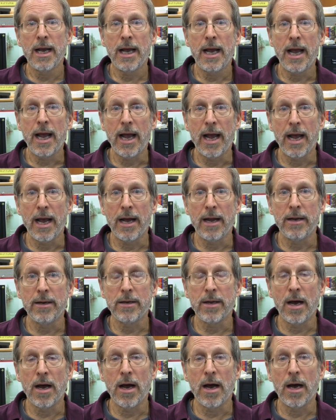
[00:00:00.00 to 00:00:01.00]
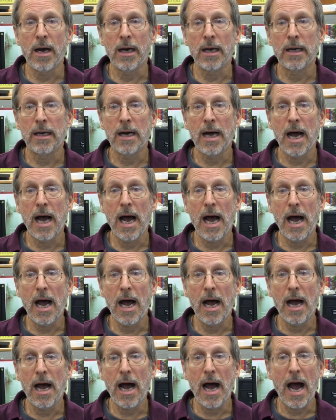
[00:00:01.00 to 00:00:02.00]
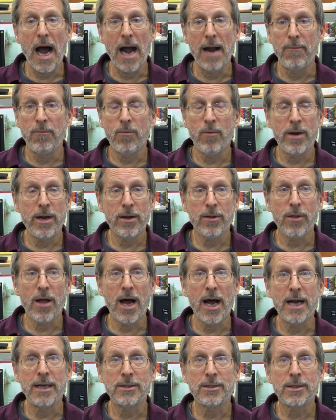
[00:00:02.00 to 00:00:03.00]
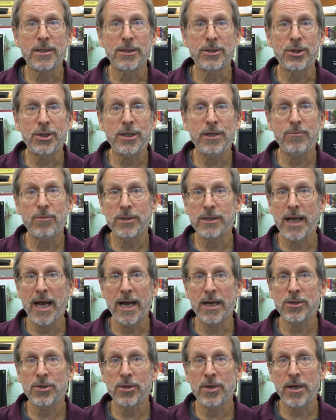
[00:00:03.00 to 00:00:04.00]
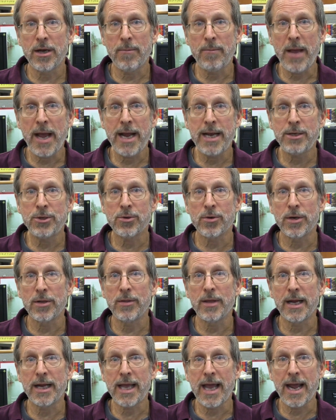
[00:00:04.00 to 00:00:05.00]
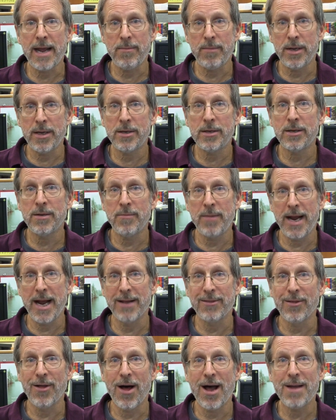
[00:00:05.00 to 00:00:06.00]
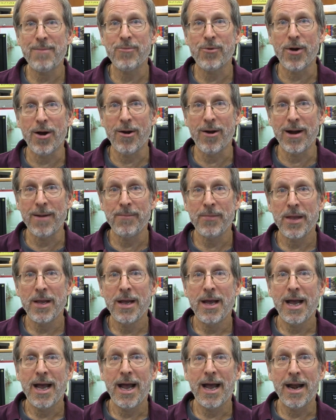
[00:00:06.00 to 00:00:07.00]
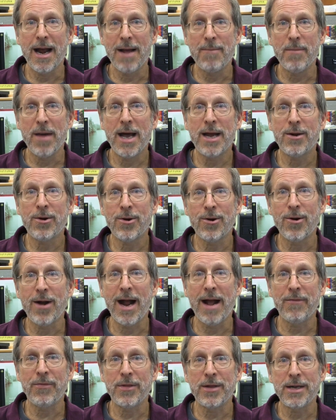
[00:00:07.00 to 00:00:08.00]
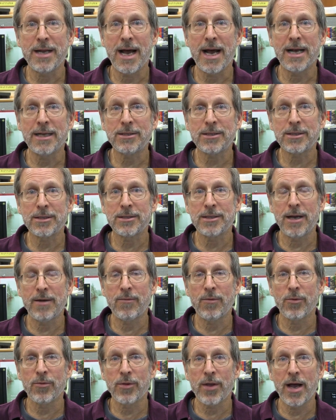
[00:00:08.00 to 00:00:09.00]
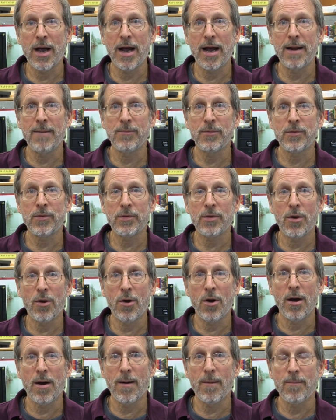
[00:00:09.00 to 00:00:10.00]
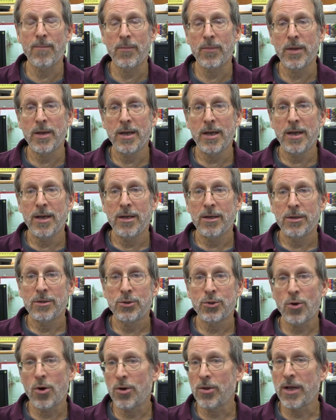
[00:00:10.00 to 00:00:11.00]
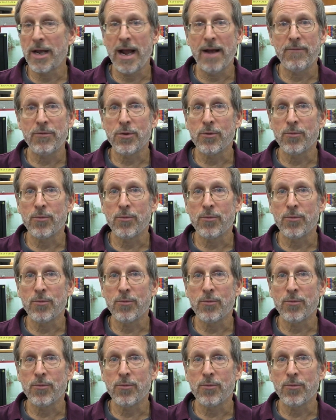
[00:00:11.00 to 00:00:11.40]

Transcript: and I realized that she was actually a patron that came into Mann Library. And I met her at the desk several times shortly after